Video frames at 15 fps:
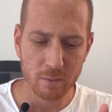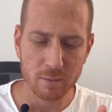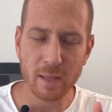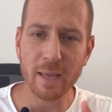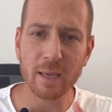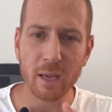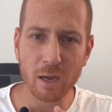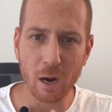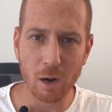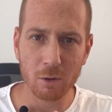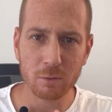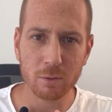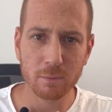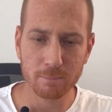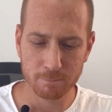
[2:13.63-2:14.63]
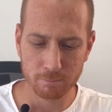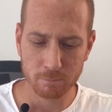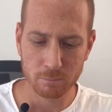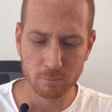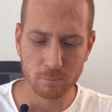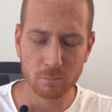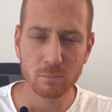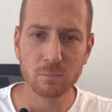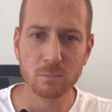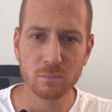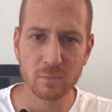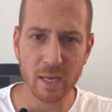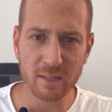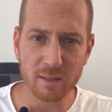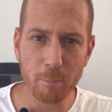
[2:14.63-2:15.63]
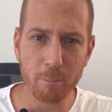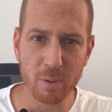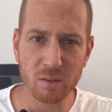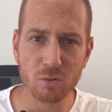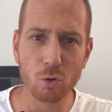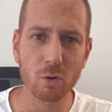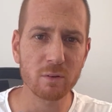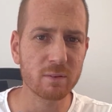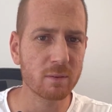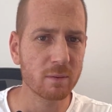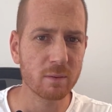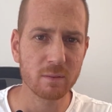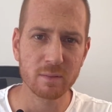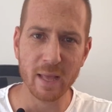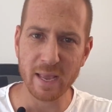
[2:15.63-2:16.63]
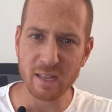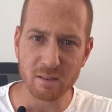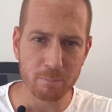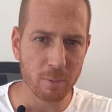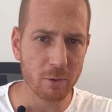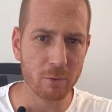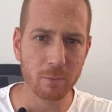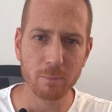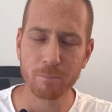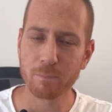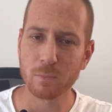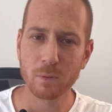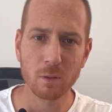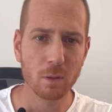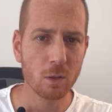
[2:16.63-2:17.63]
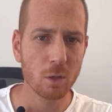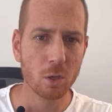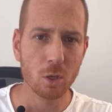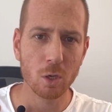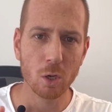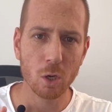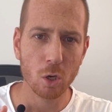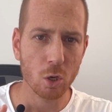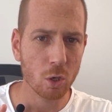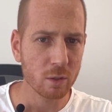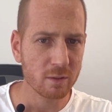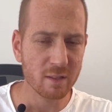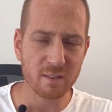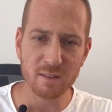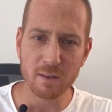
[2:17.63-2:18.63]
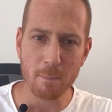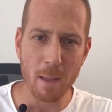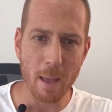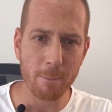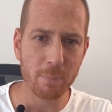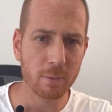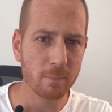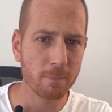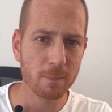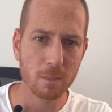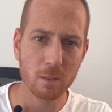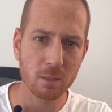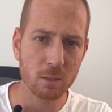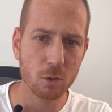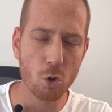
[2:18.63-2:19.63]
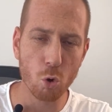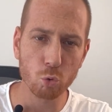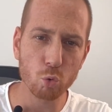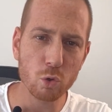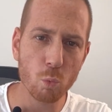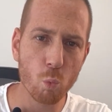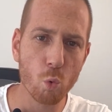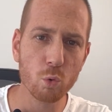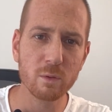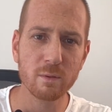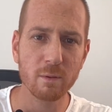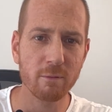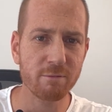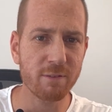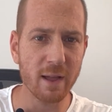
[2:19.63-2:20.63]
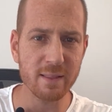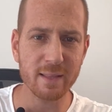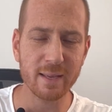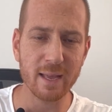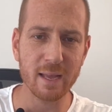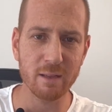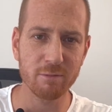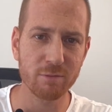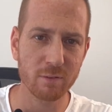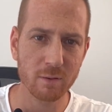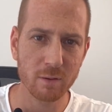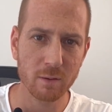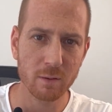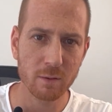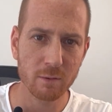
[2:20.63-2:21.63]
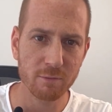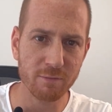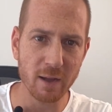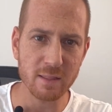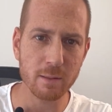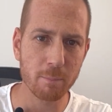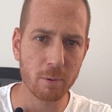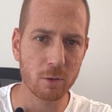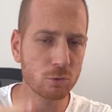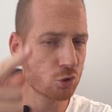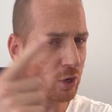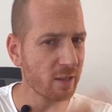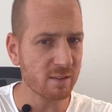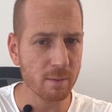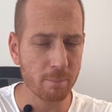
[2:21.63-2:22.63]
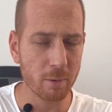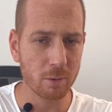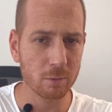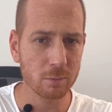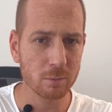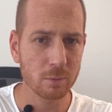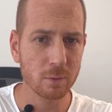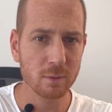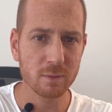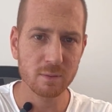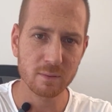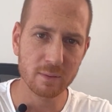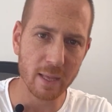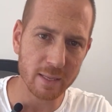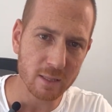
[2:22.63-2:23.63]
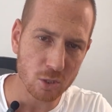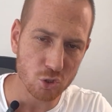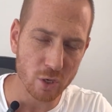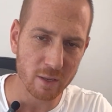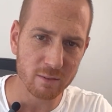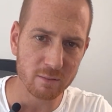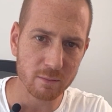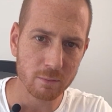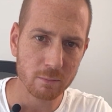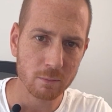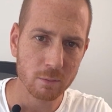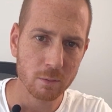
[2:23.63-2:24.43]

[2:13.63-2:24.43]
take a cart, take some pistols, take a spear. This is a map. Go to the woods, find a cave, find the bear, chase the bear. Take the chest,